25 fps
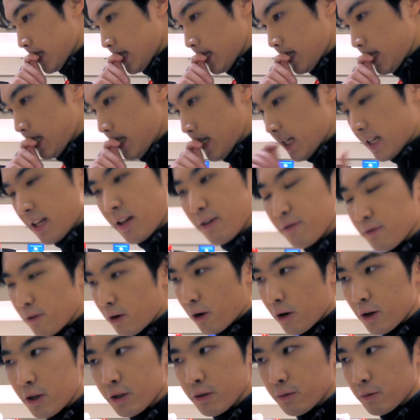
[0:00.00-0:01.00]
Yeah, gift
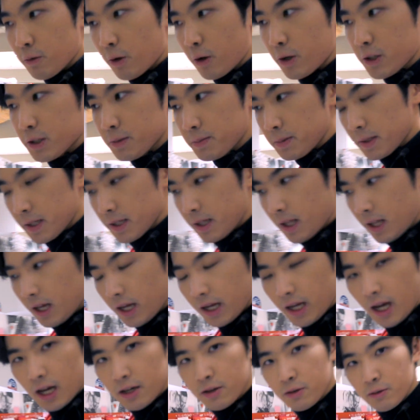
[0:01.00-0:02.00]
card could work, but
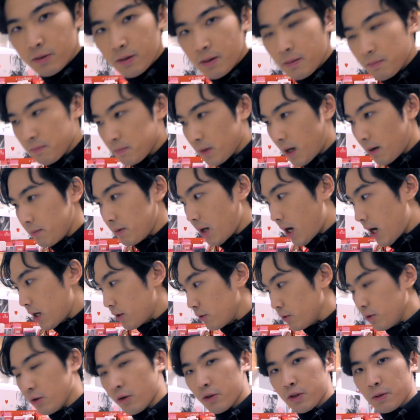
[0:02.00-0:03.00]
like I don't, I
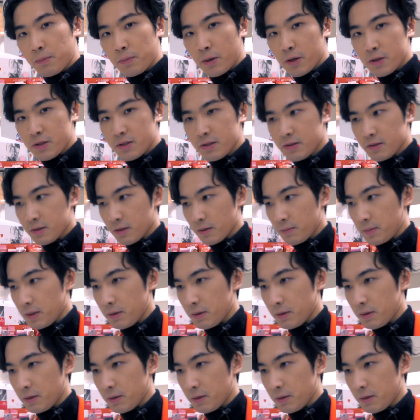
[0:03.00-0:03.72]
don't know the person, so it'd be